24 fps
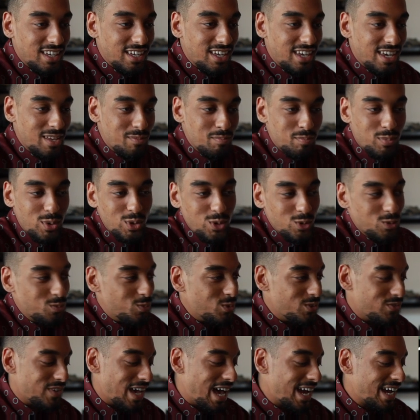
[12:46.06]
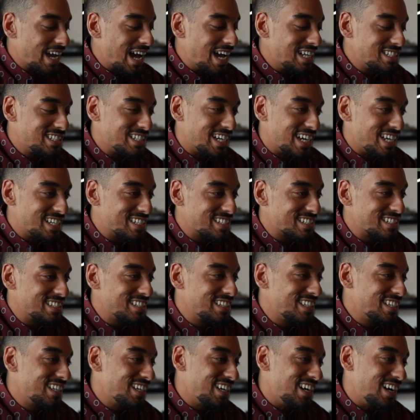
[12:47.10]
and boom, we've got contrast.
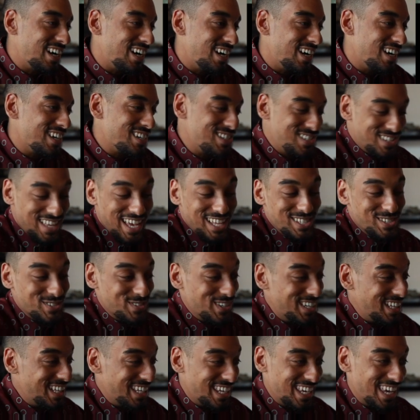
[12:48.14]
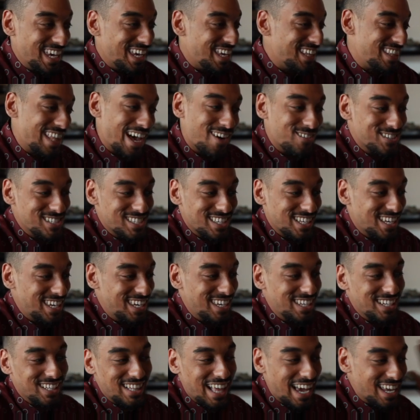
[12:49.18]
So that's really it. That was the
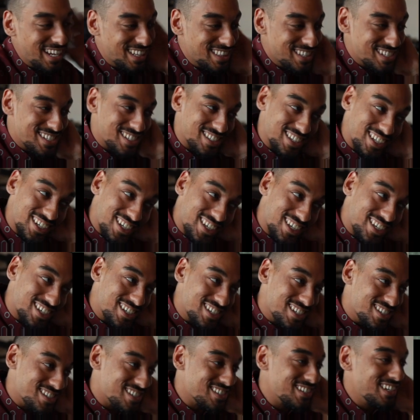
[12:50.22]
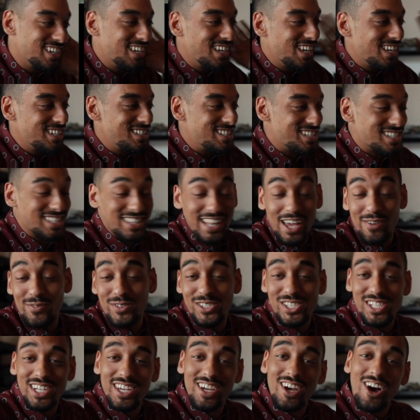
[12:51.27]
key to lighting this look, is just
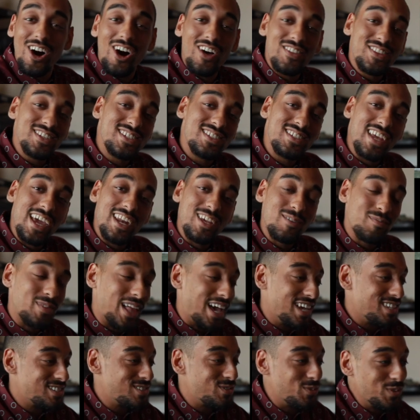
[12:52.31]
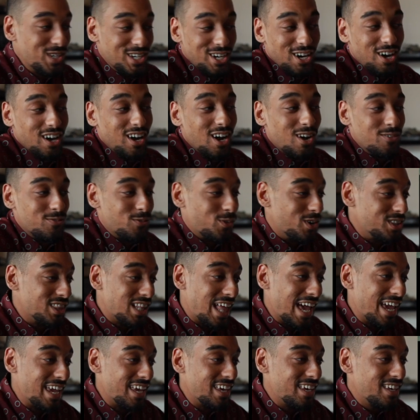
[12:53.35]
leveraging all the stadium lights. We cut off one
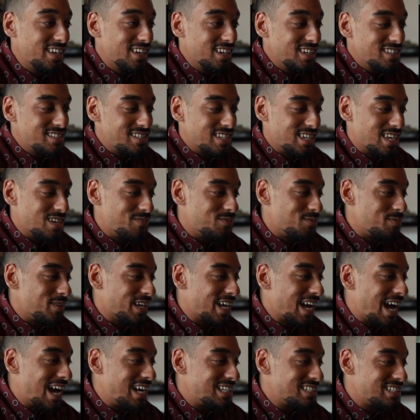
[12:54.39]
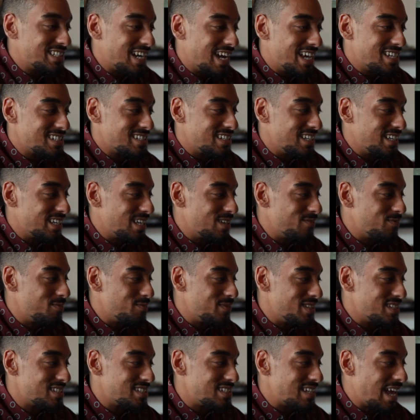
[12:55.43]
light to give him the contrast and to give him
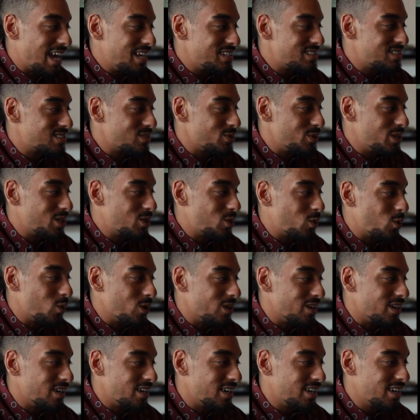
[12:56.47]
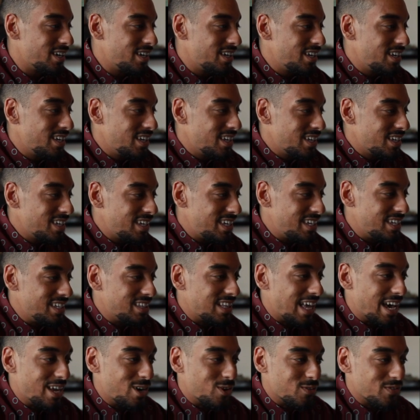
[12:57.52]
this nice 3/4 key
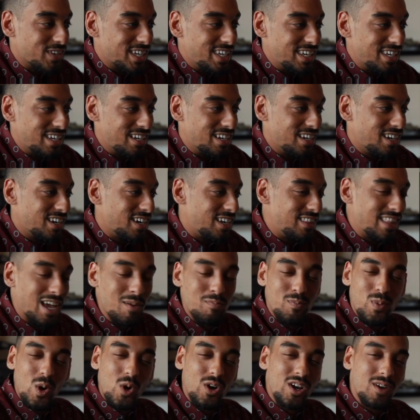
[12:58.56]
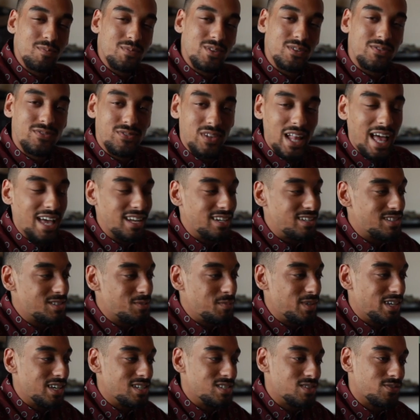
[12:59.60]
light over here, and that broke up the flatness,
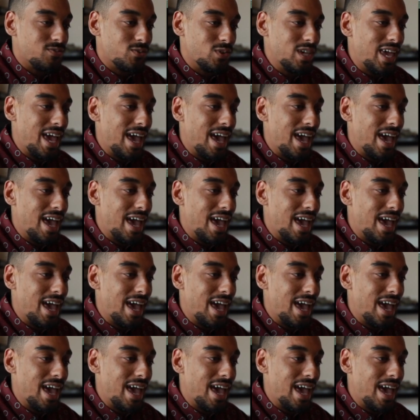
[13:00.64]
because if we